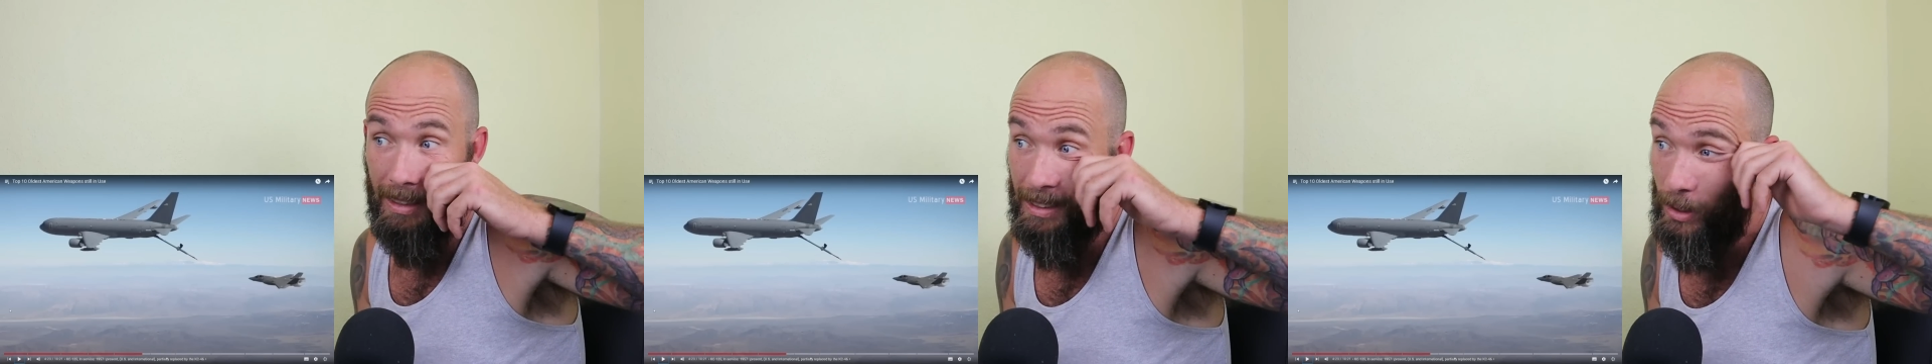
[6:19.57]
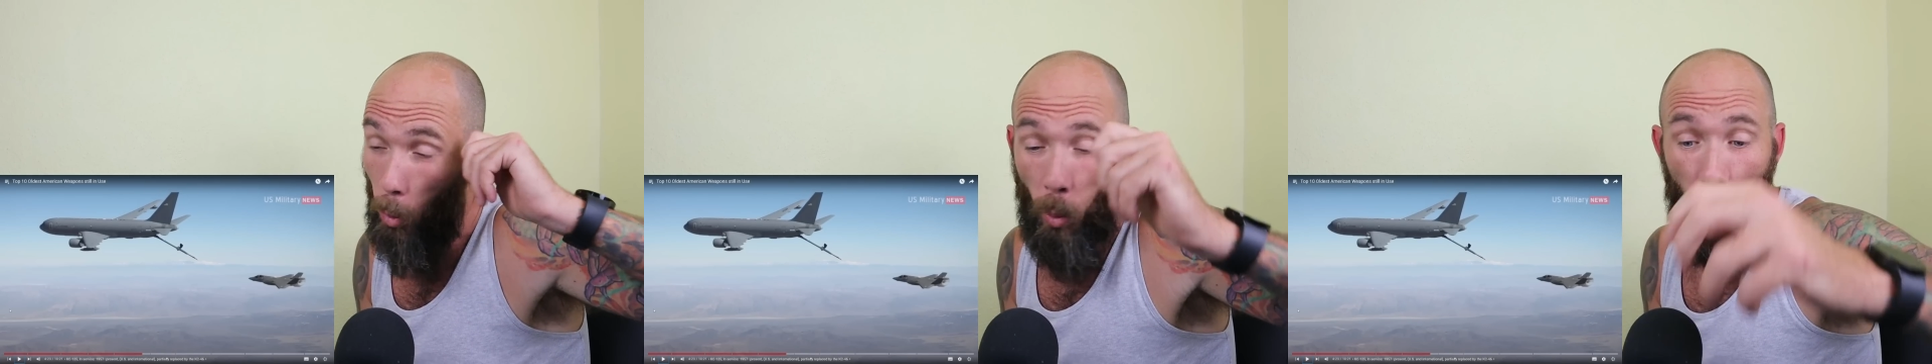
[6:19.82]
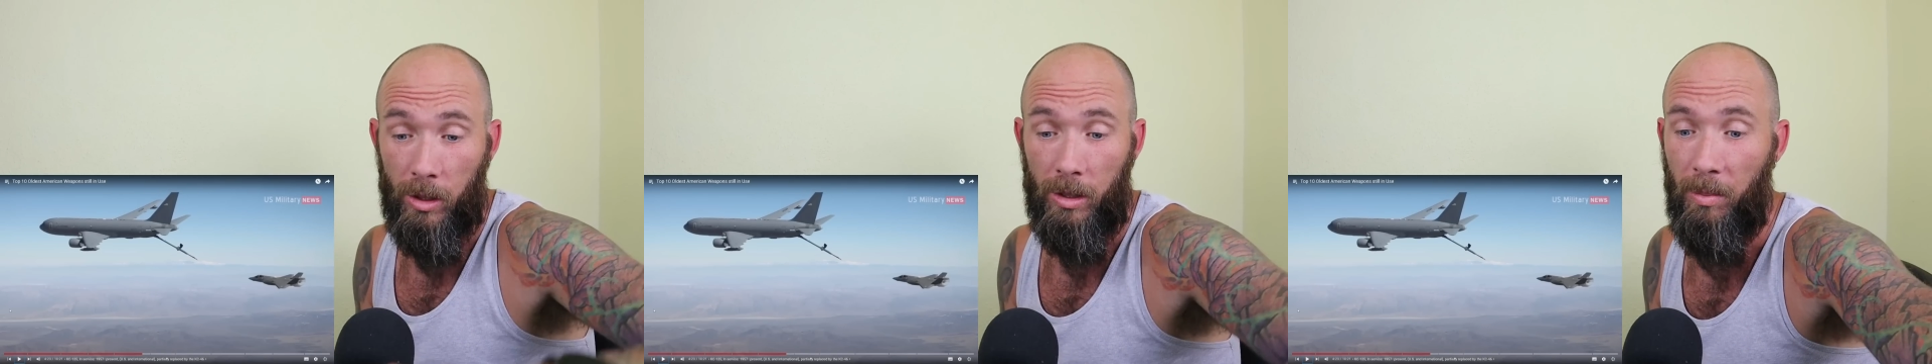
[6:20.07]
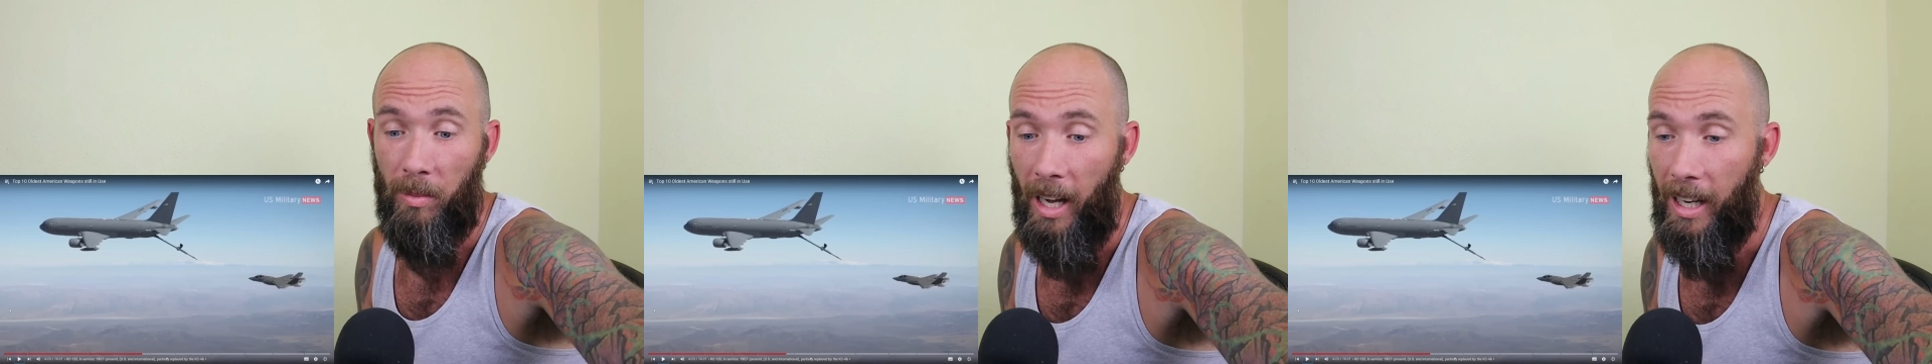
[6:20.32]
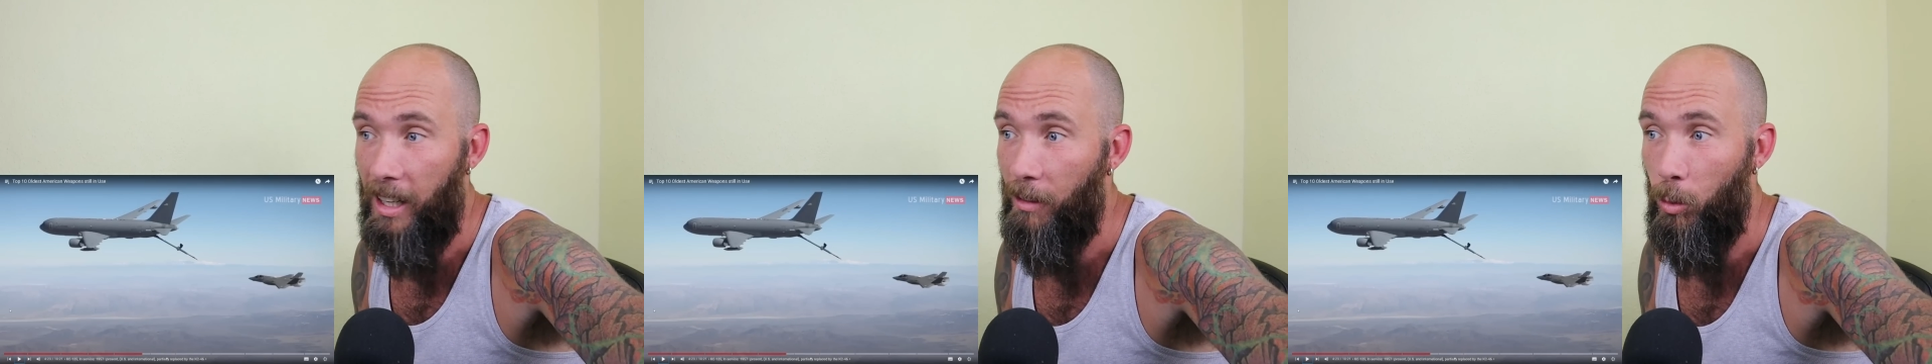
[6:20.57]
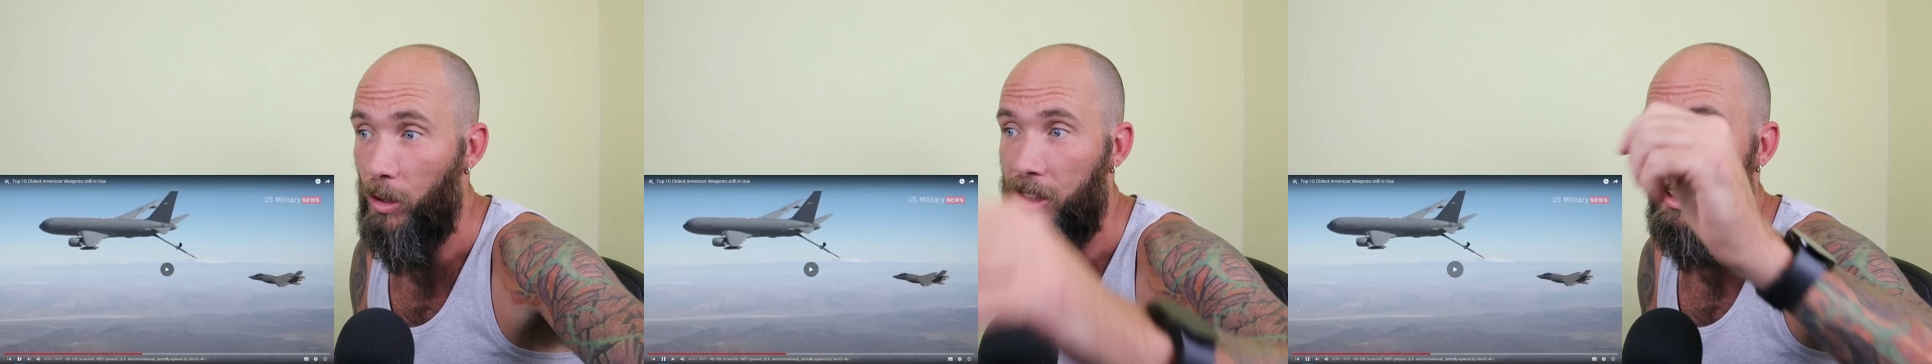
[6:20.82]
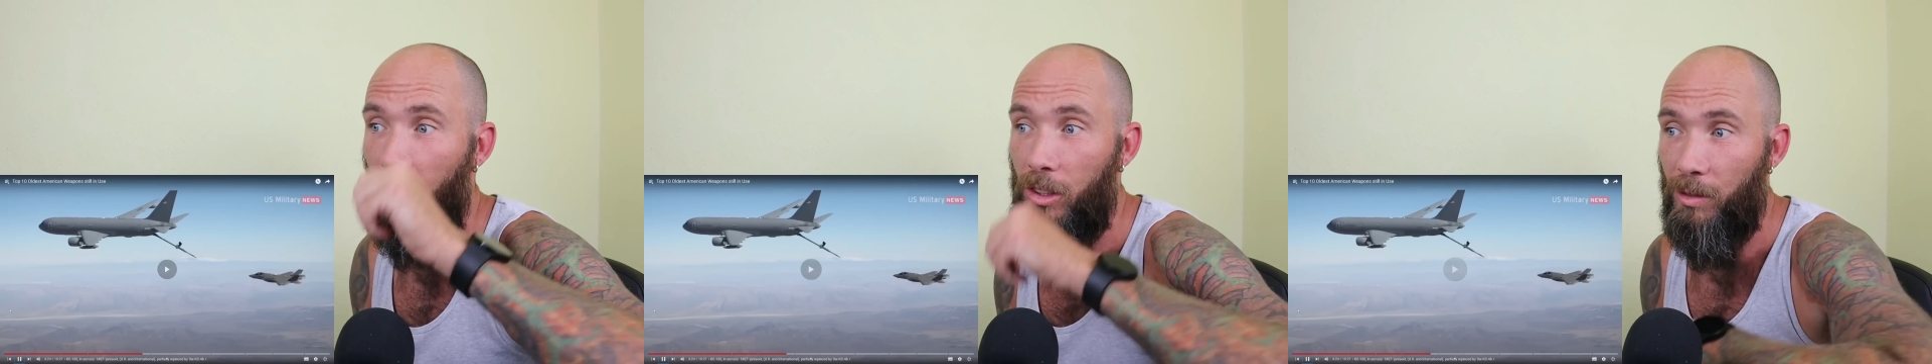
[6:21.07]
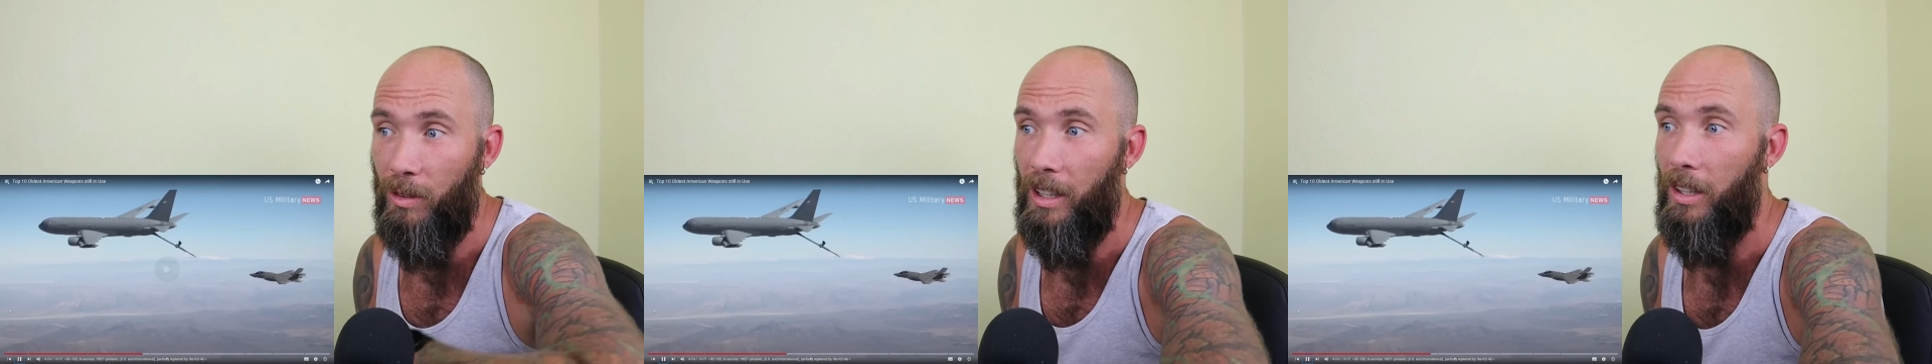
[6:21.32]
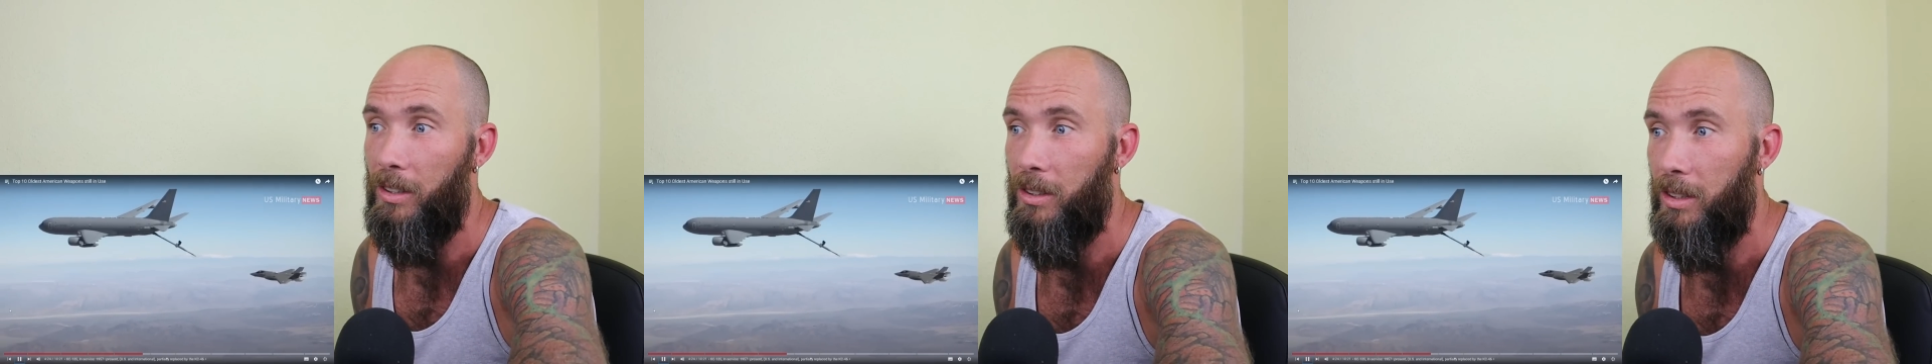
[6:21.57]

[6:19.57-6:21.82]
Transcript: It's awesome. I love watching those videos.